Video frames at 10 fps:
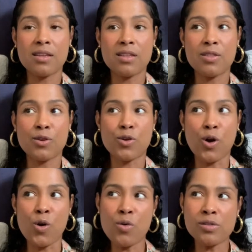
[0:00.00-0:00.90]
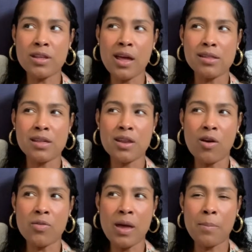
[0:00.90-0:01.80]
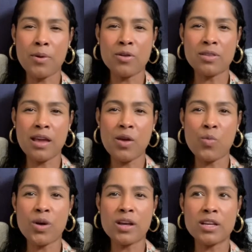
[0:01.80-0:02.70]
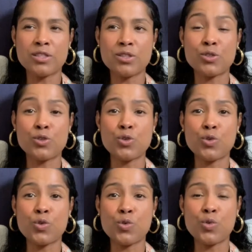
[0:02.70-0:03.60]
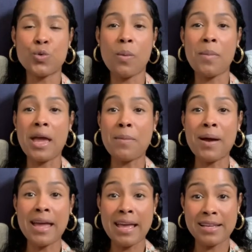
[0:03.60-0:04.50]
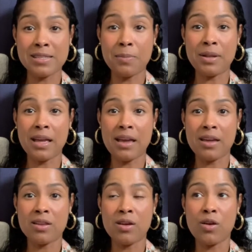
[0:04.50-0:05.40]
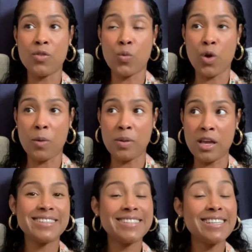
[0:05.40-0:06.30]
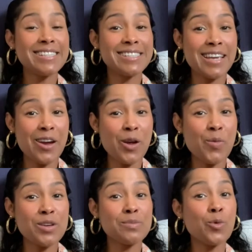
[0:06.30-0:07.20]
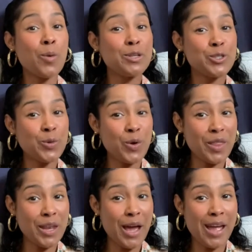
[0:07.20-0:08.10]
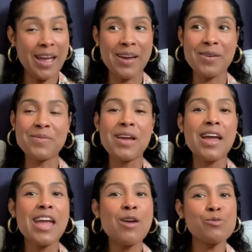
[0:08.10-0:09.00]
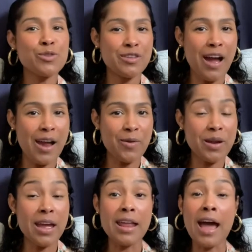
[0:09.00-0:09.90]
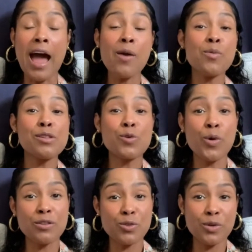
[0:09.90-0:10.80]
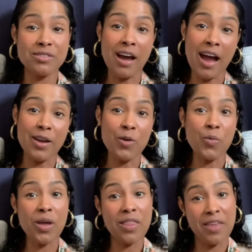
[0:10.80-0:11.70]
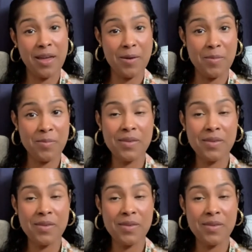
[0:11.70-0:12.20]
the goals that I set on that birthday was to make my exit plan of the workplace, since Gary was more mature than I am. He was retiring, and I was going to retire with him.